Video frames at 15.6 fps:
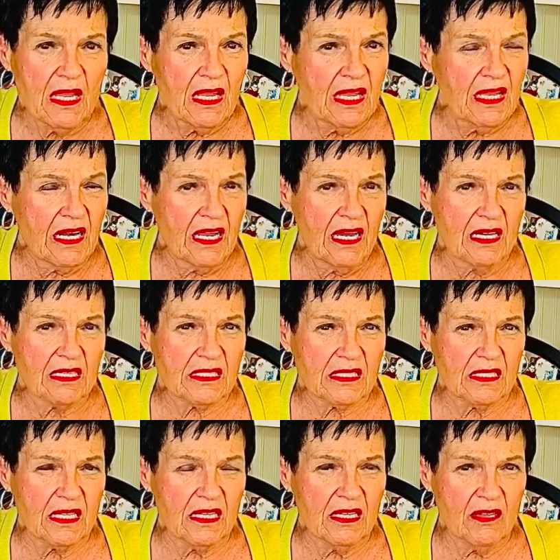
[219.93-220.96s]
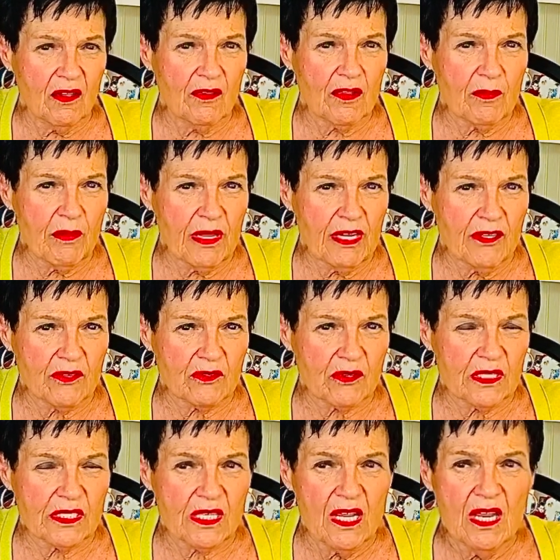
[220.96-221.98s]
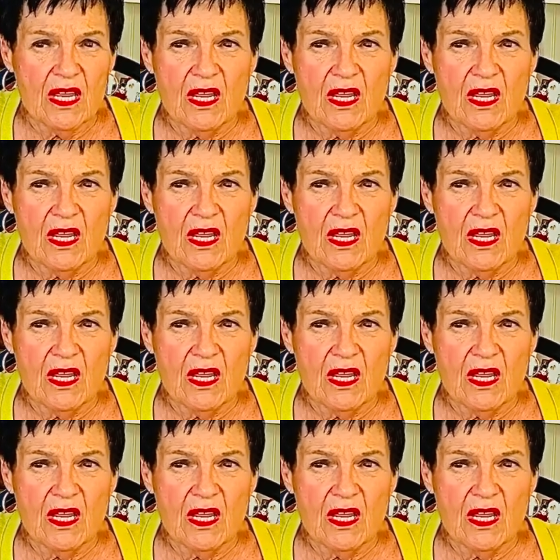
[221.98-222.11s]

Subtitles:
and how to set healthy boundaries.